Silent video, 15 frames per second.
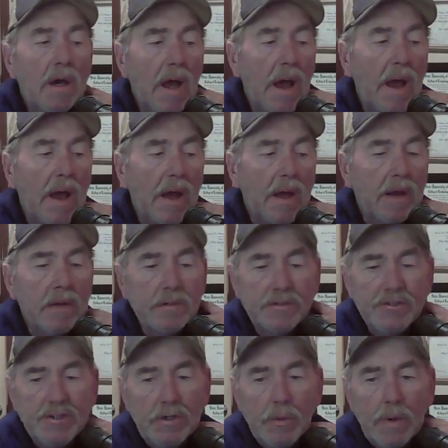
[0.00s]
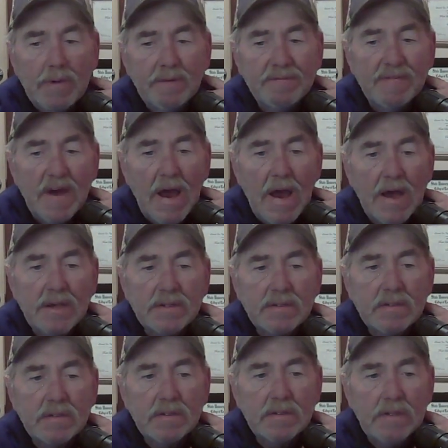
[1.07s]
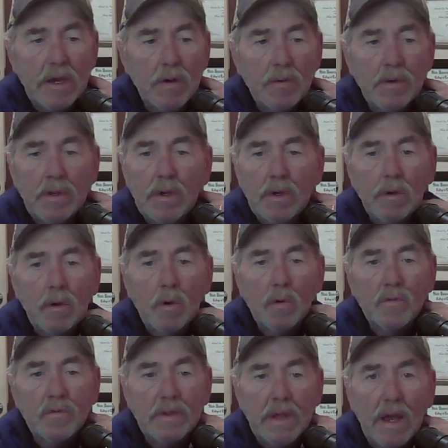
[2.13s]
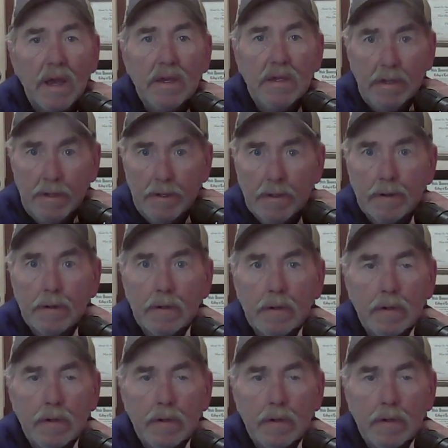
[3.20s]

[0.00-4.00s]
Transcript: And she went fast downhill over that year.